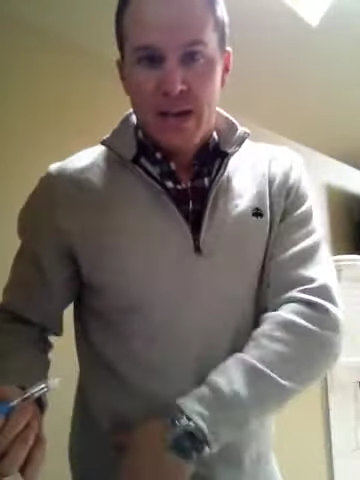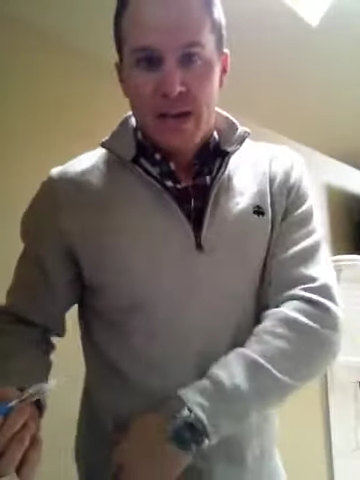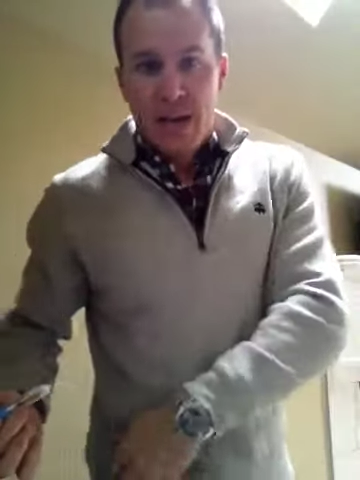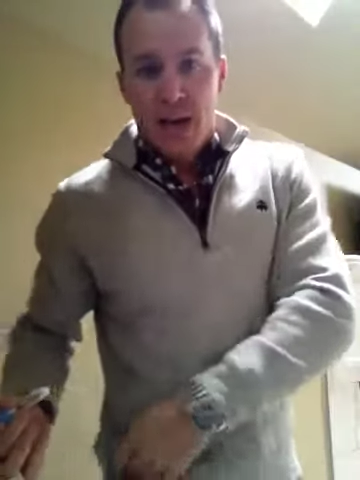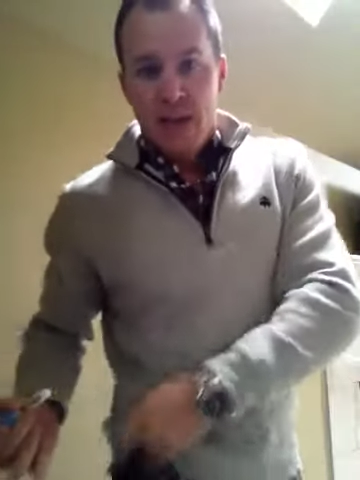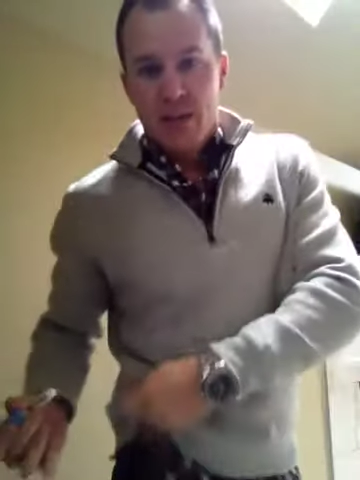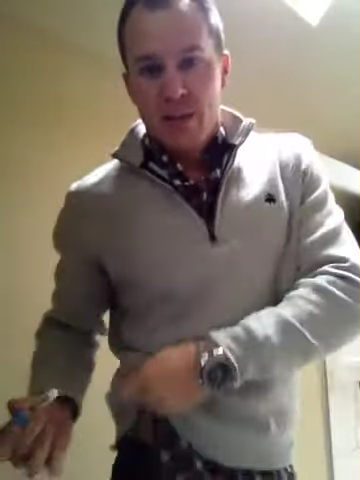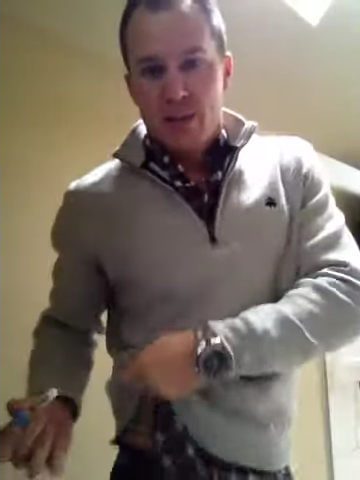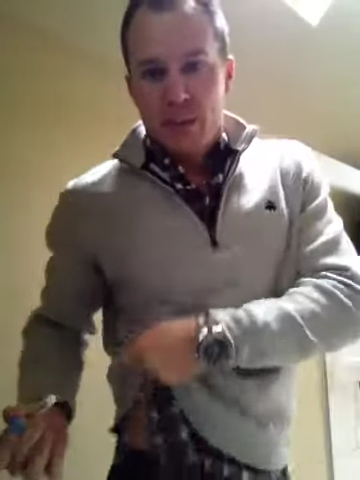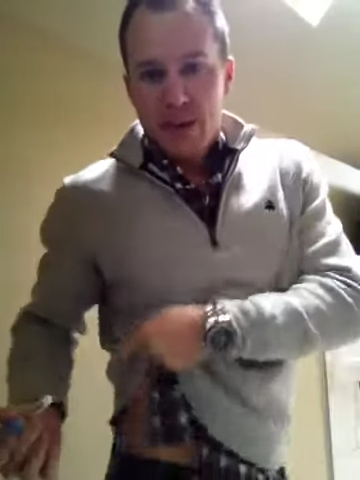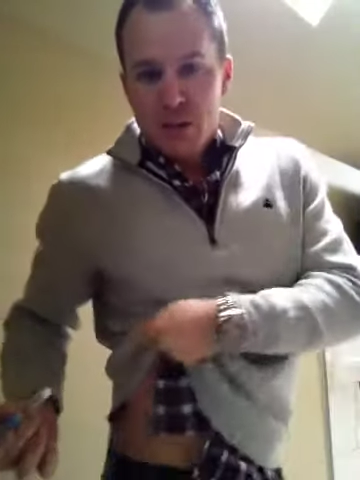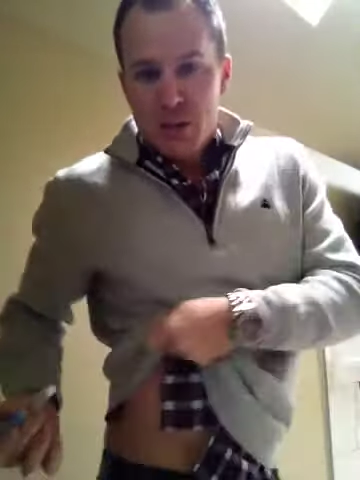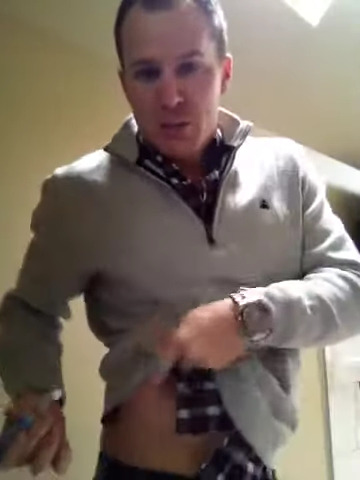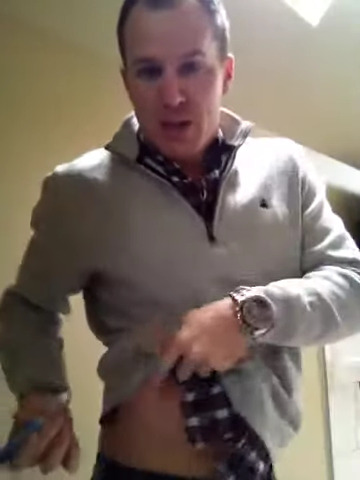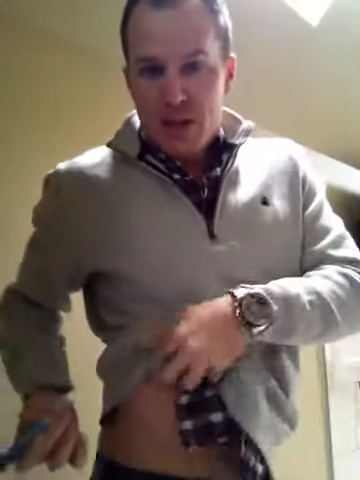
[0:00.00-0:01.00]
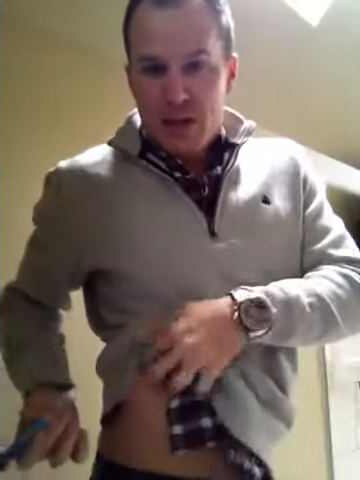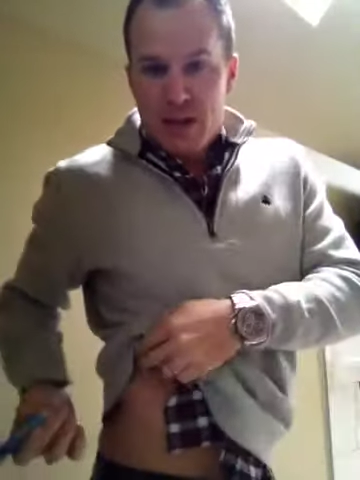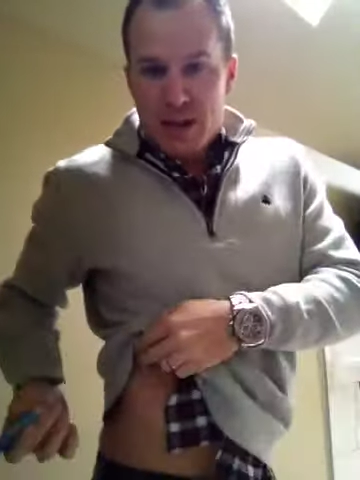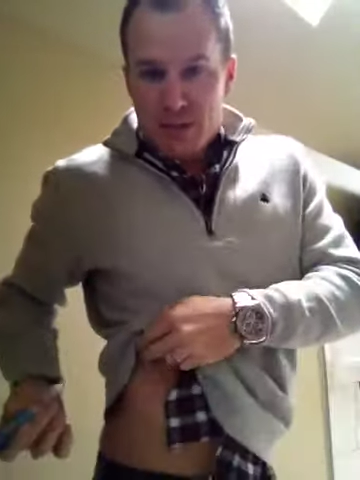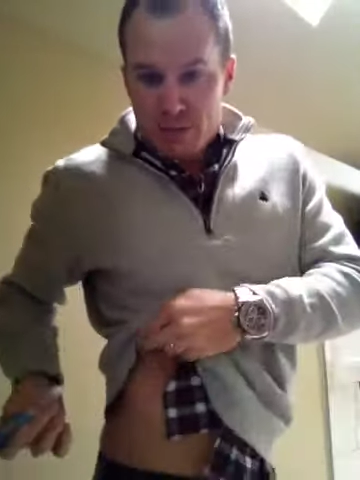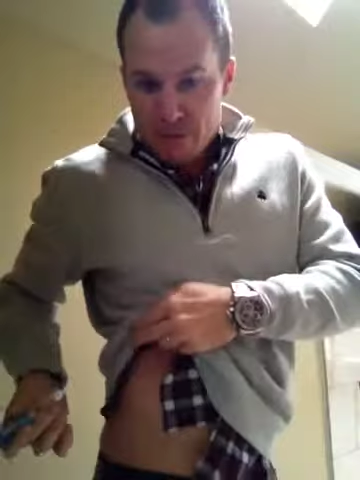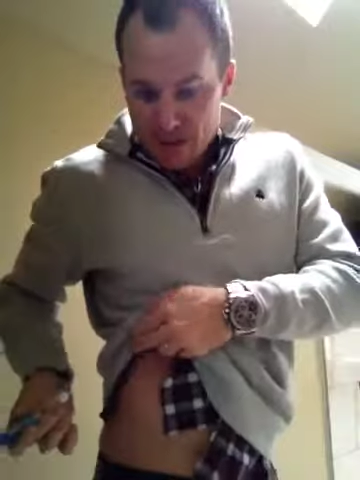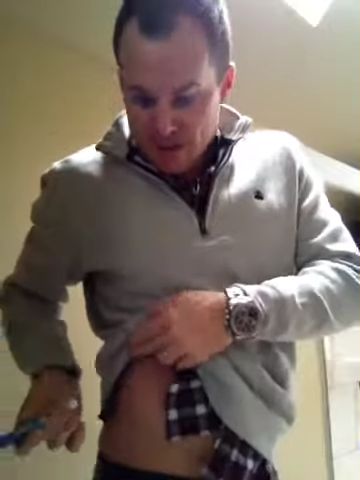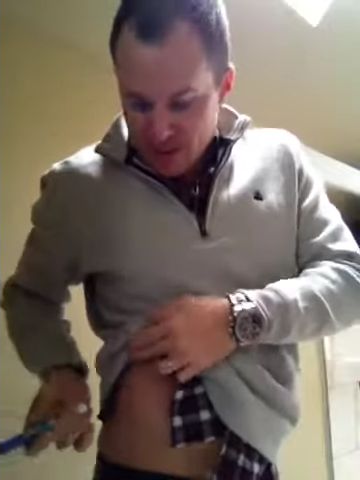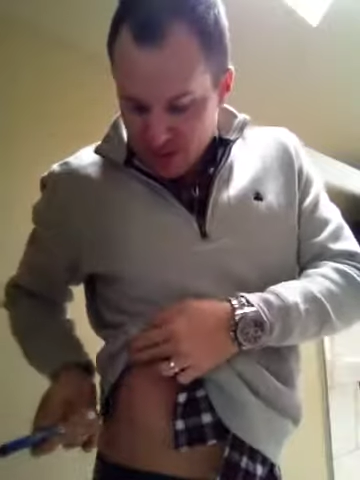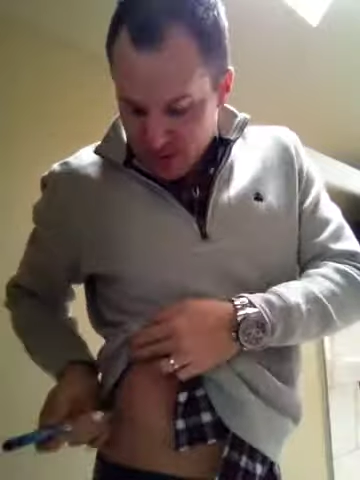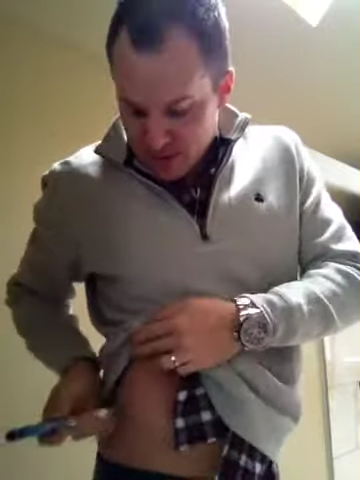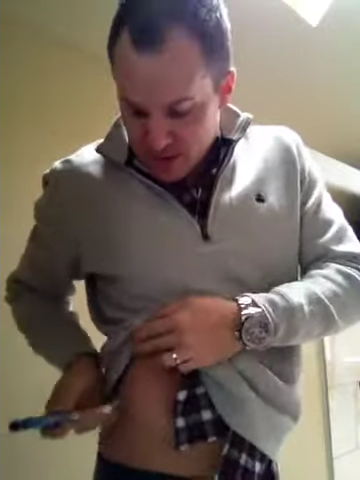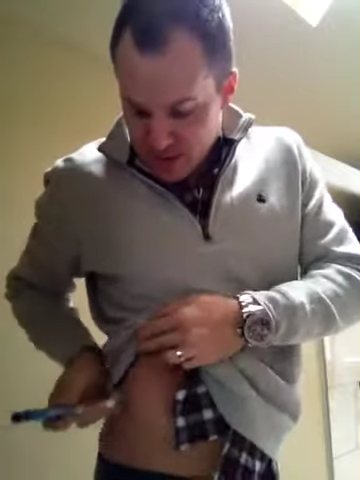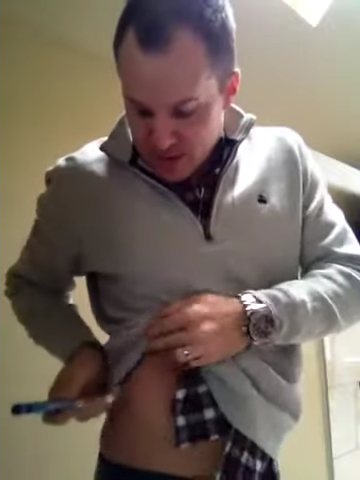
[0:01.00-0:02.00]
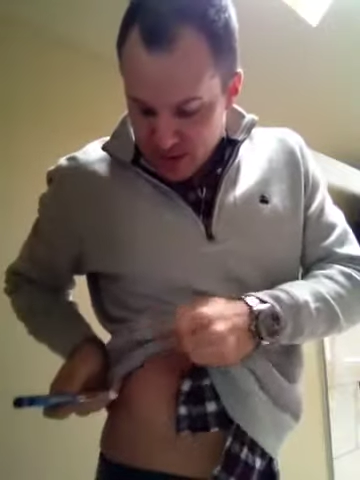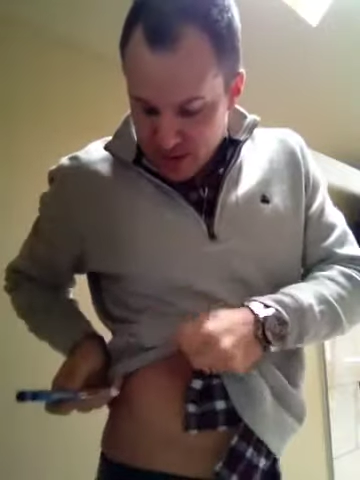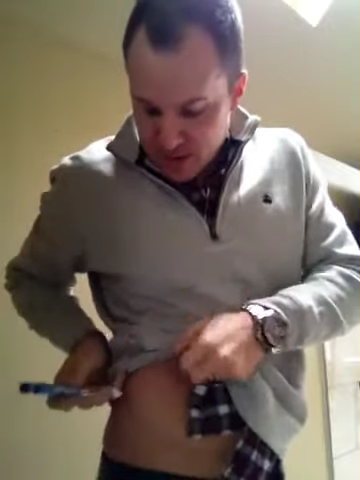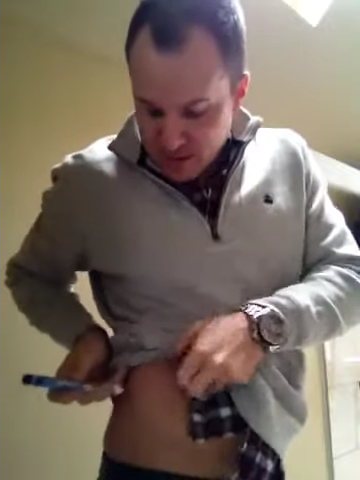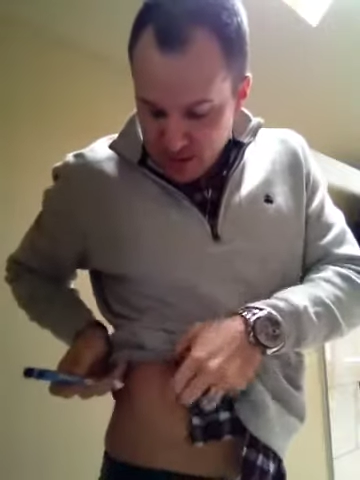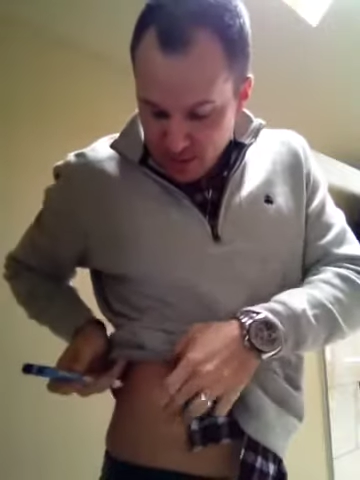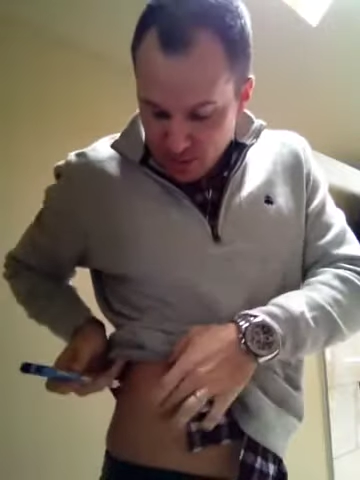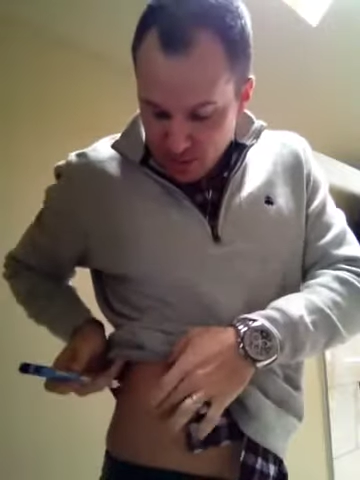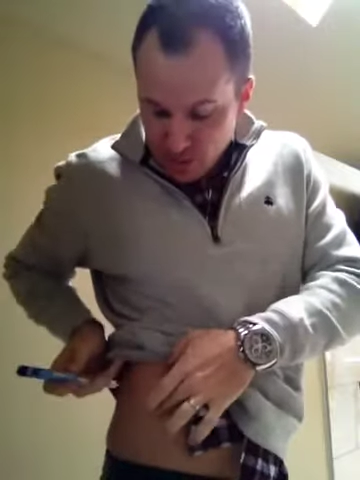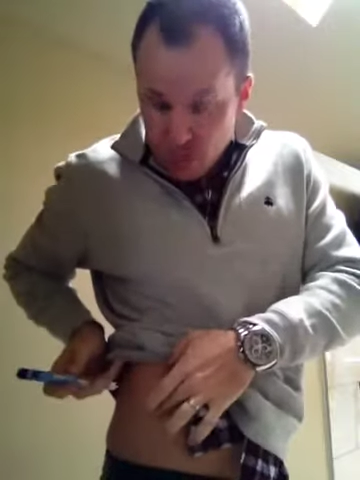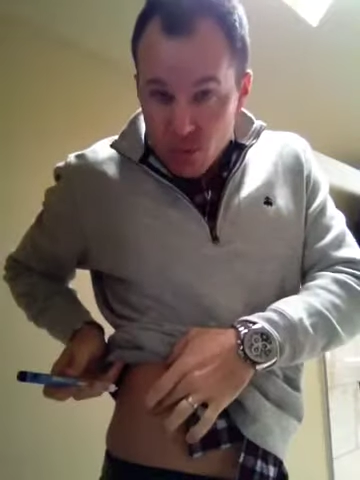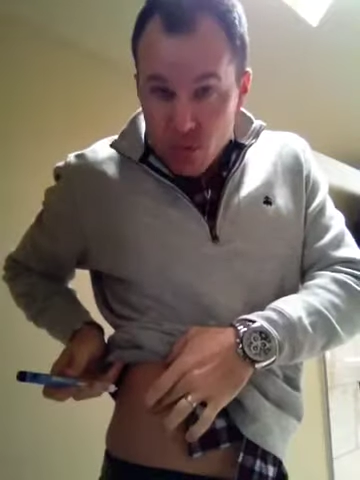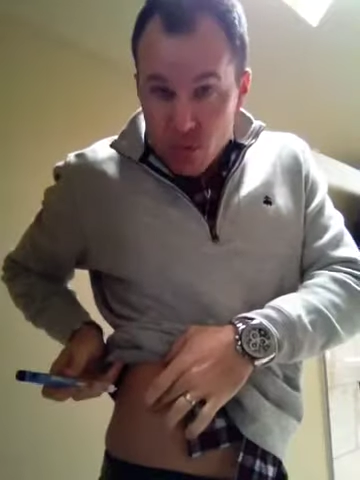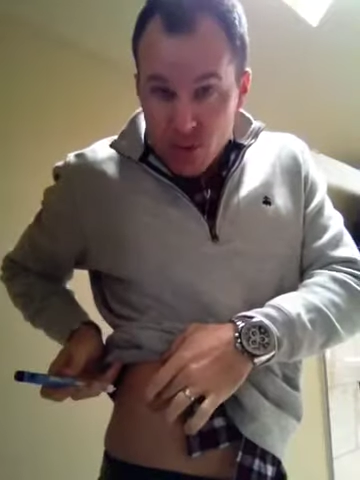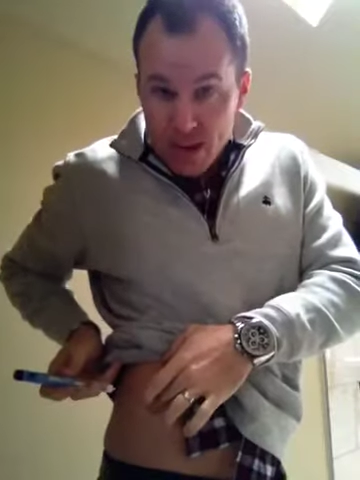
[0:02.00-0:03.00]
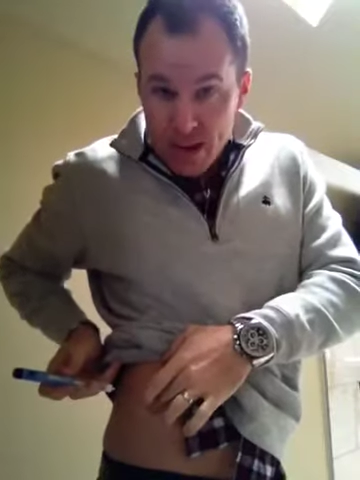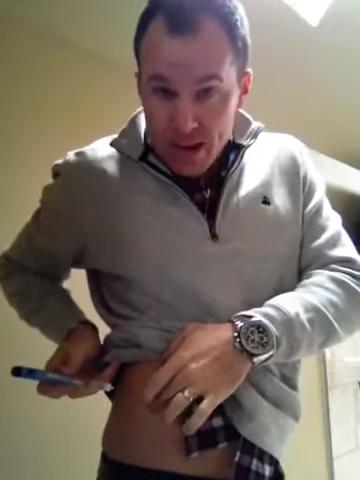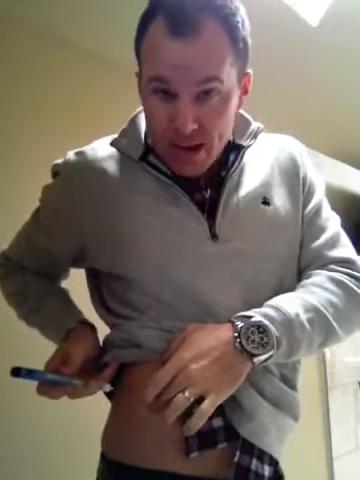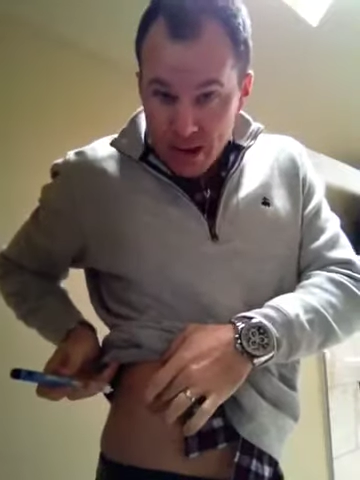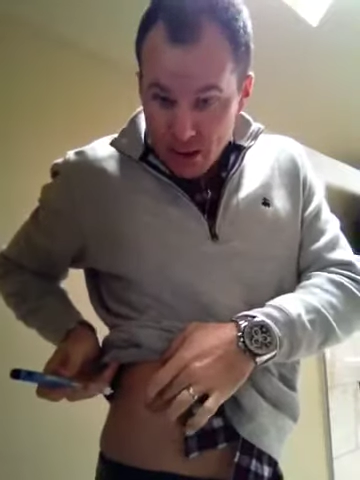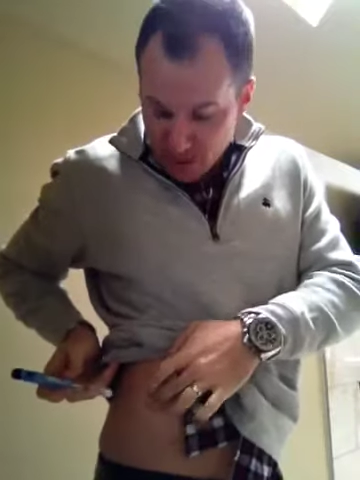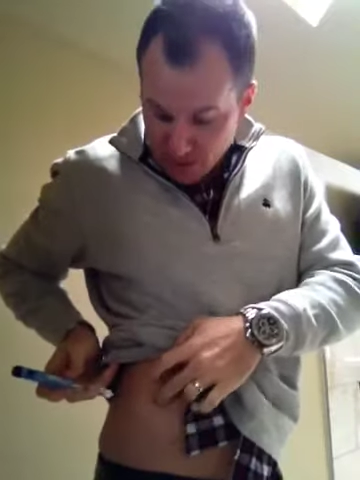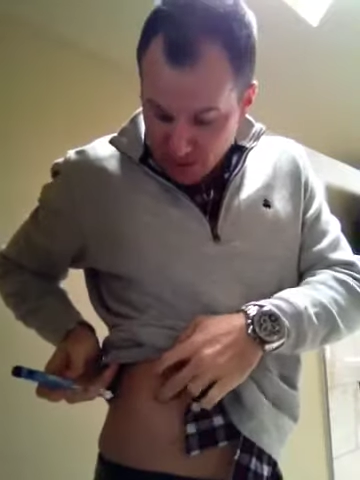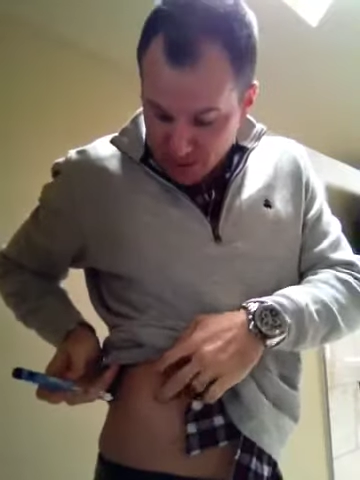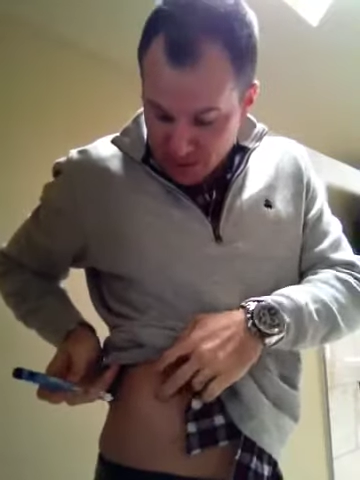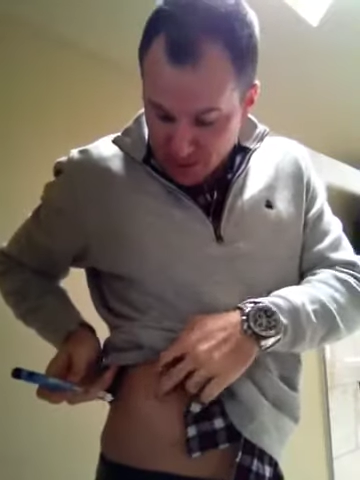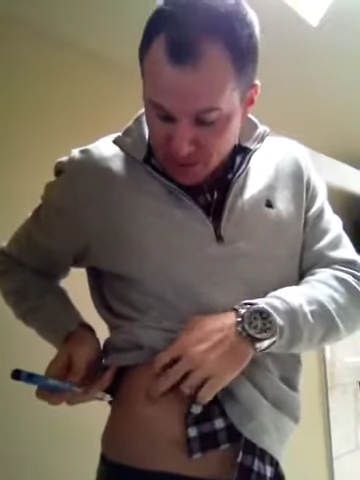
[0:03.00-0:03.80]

And the best spot that I found is like right here,